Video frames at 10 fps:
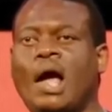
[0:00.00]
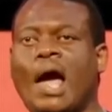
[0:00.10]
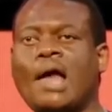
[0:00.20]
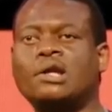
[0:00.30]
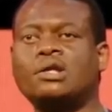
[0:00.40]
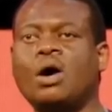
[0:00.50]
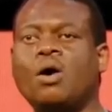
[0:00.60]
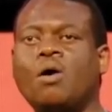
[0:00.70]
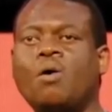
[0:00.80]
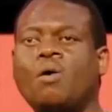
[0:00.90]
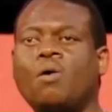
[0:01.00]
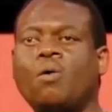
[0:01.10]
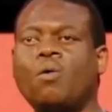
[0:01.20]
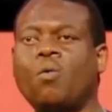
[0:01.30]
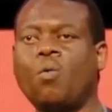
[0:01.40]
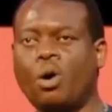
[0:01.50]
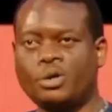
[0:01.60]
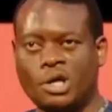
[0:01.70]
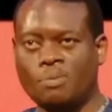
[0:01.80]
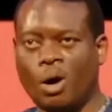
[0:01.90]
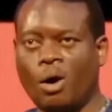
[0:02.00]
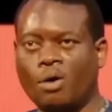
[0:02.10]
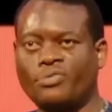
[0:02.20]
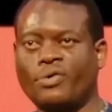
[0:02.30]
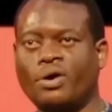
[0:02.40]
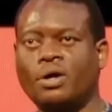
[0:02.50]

and warned him of,